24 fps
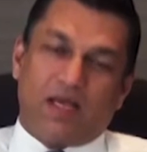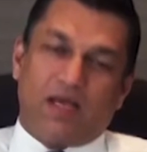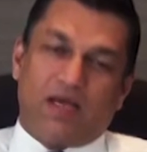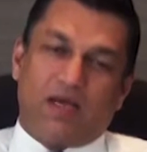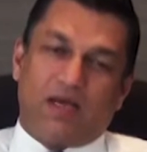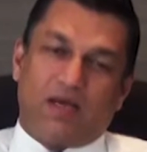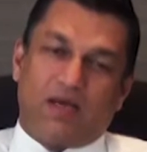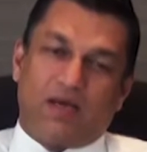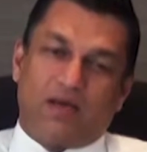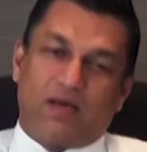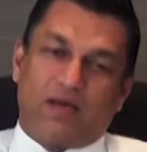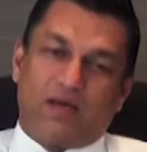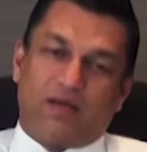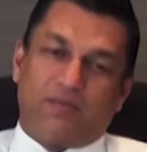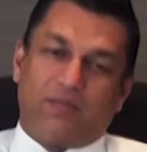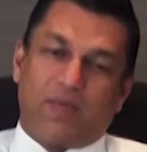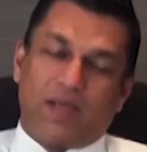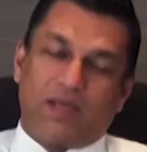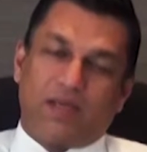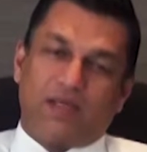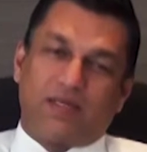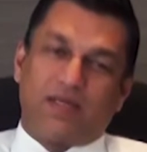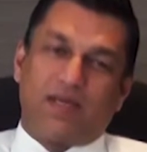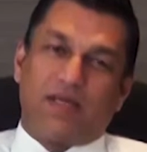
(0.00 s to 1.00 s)
Uh, uh
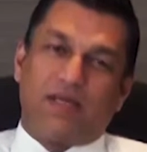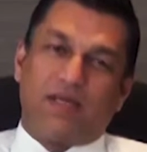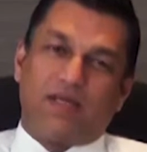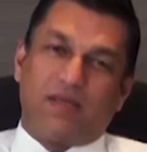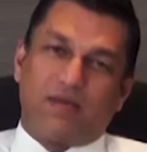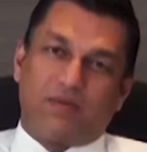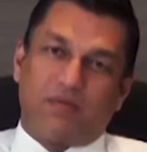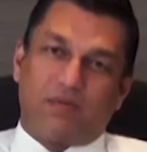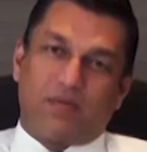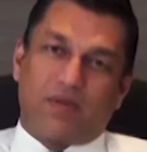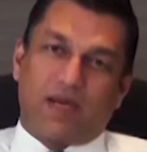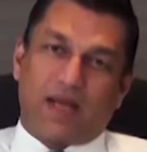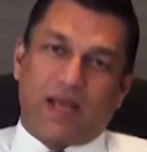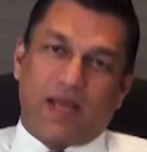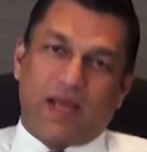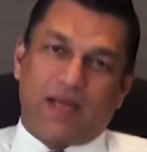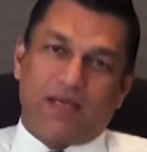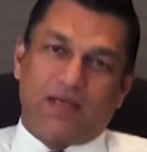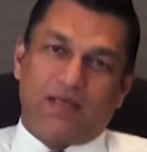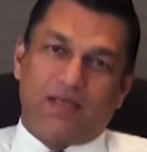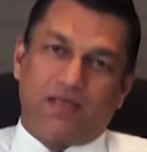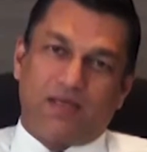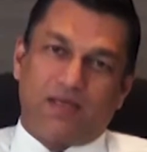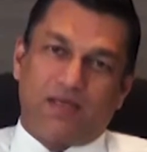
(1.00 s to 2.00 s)
maintaining a
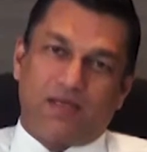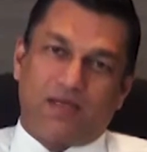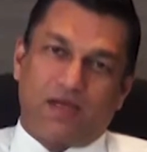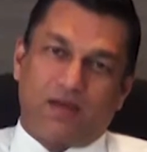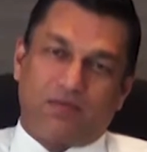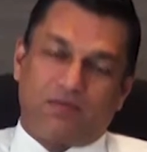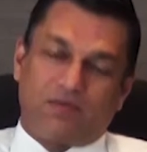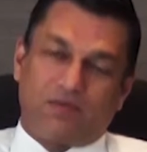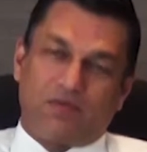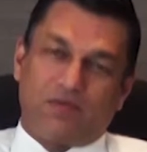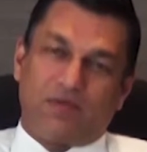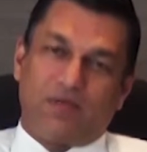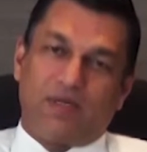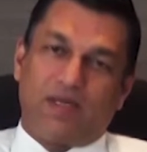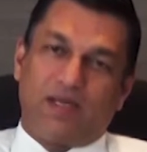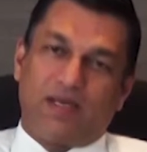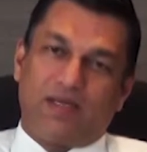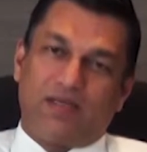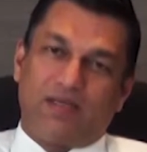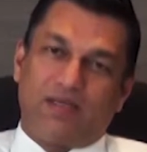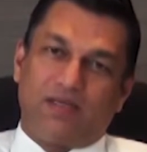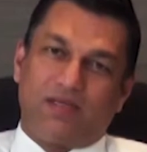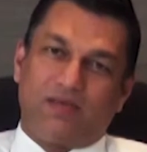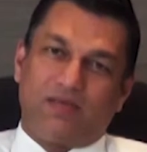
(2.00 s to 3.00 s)
brand up to
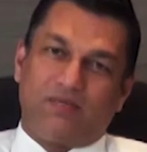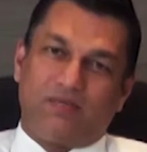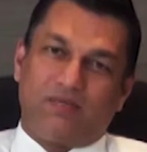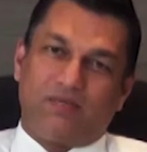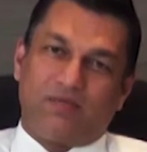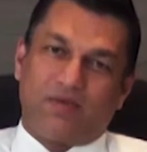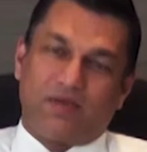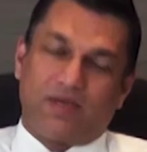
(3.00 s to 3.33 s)
date, if